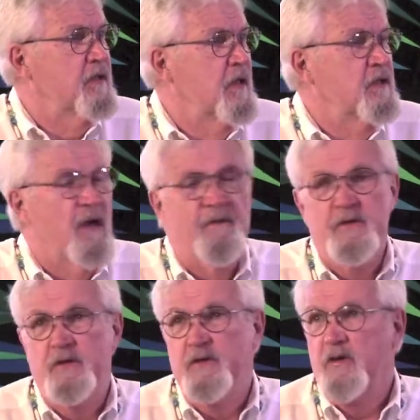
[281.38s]
each of
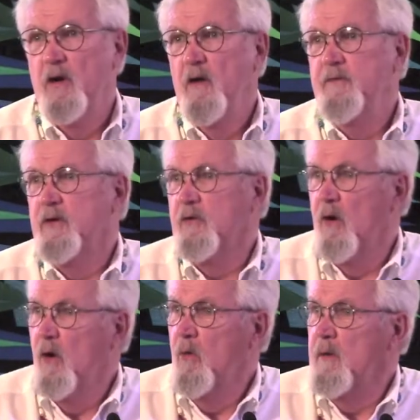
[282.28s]
us deserve to
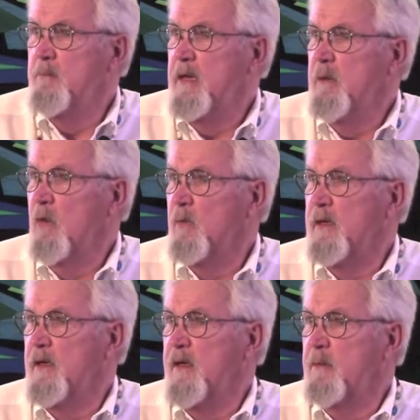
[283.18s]
grow and be what
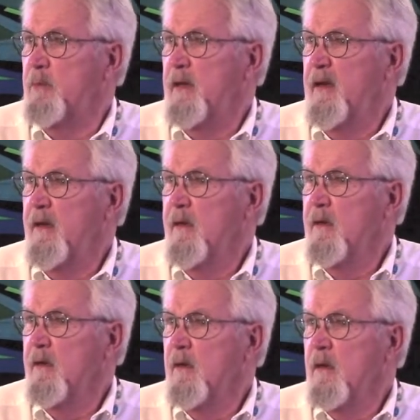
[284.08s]
we need to be,
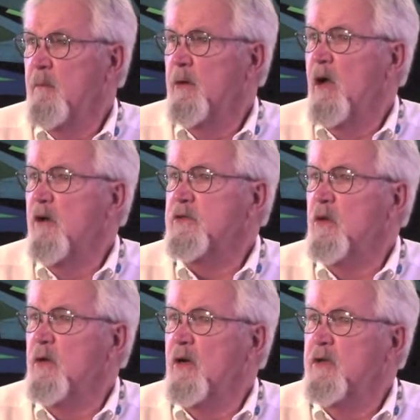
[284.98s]
but
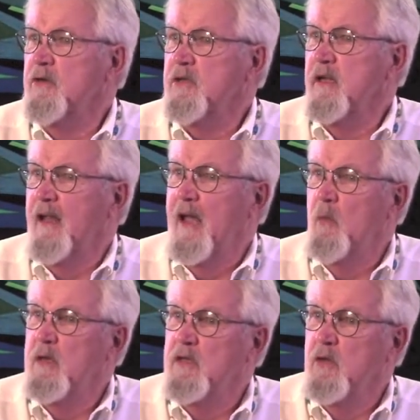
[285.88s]
also to understand how
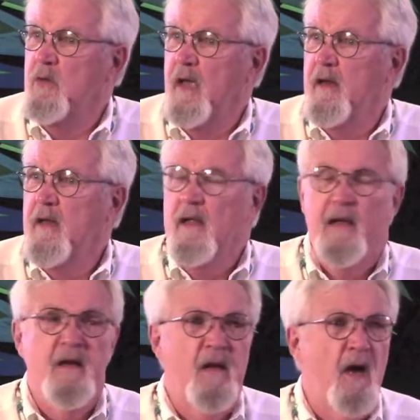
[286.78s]
we do that
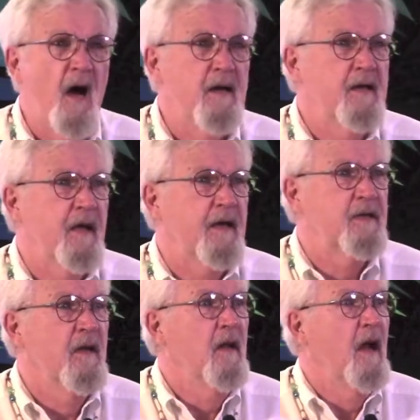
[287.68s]
in the
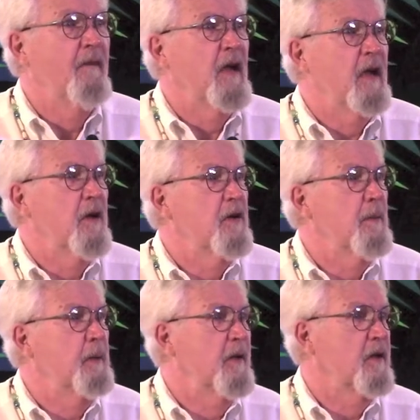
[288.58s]
context of an
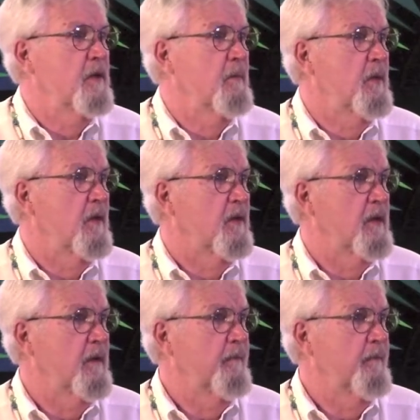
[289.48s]
interdependent community.